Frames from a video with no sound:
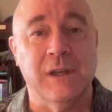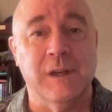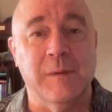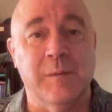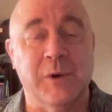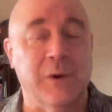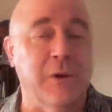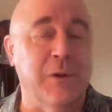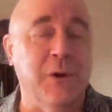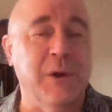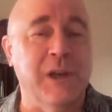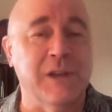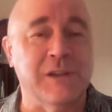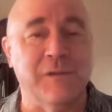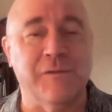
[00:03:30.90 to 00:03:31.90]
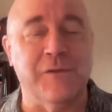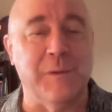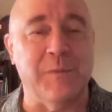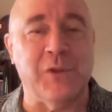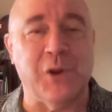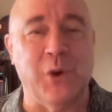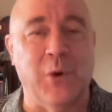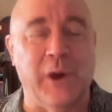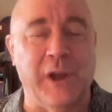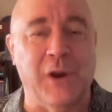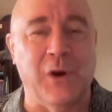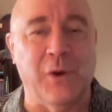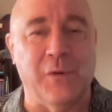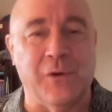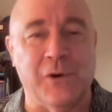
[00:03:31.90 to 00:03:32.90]
But although he doesn't flip the coin
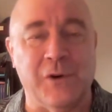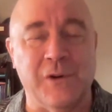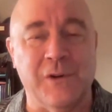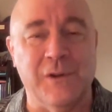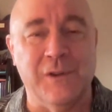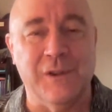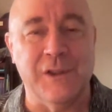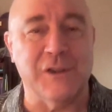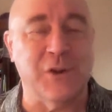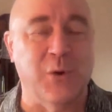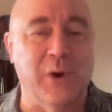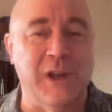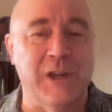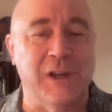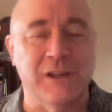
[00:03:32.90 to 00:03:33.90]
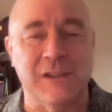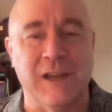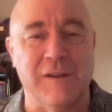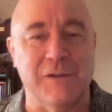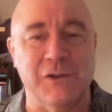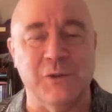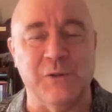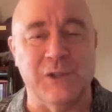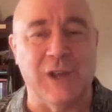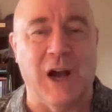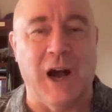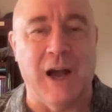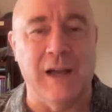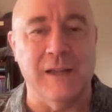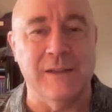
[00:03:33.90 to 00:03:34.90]
over, this coin does have two
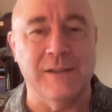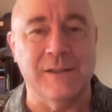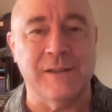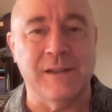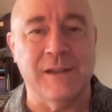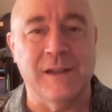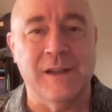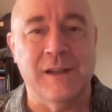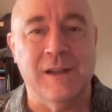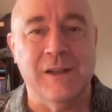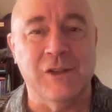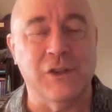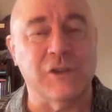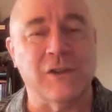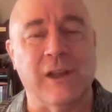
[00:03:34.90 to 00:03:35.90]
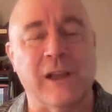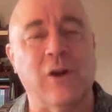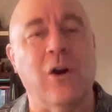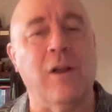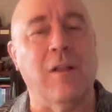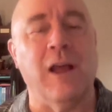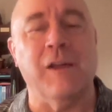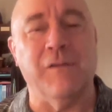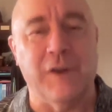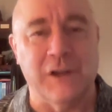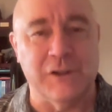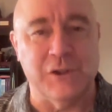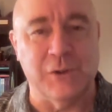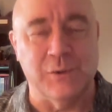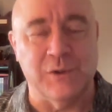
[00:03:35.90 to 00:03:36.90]
sides, just like our life
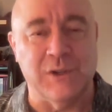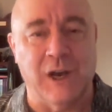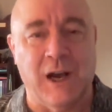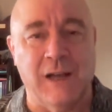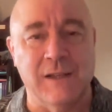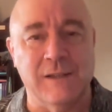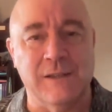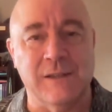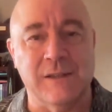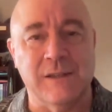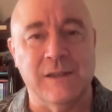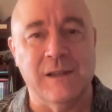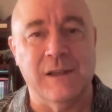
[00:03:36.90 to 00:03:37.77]
has two sides.